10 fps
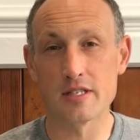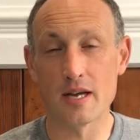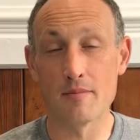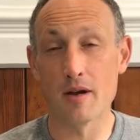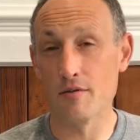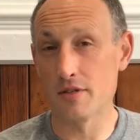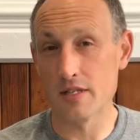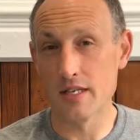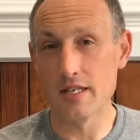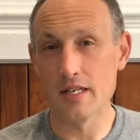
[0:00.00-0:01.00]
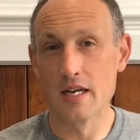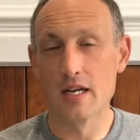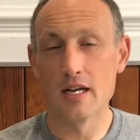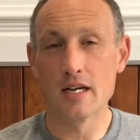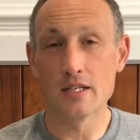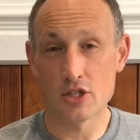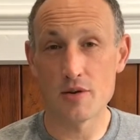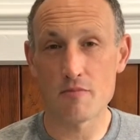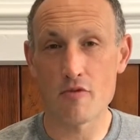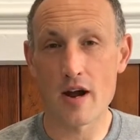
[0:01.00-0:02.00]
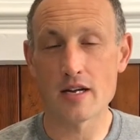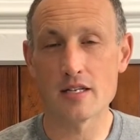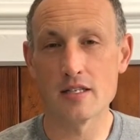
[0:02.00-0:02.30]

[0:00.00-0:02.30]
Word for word: the time that I was nearly uh, shipwrecked